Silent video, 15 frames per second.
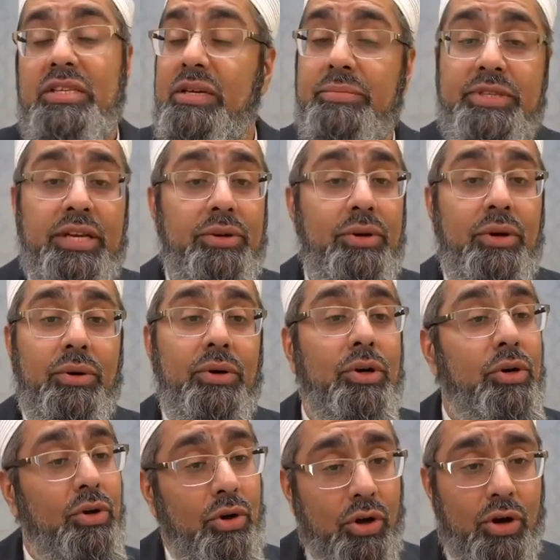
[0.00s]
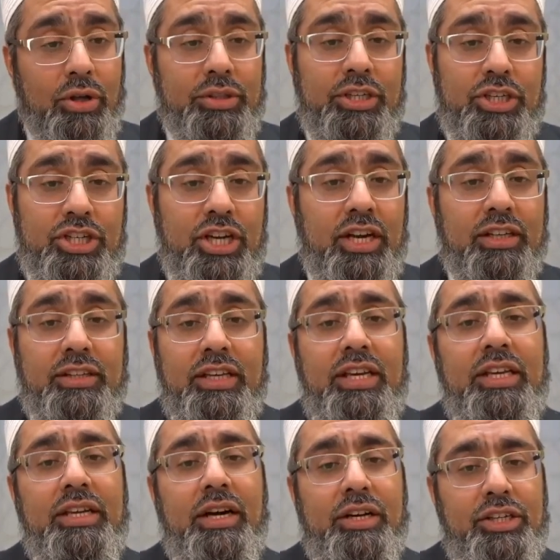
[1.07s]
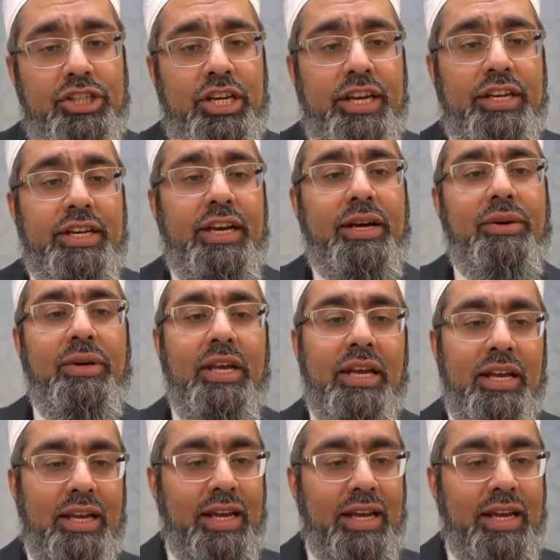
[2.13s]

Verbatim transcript: Some said, no, the shayateen are chained down.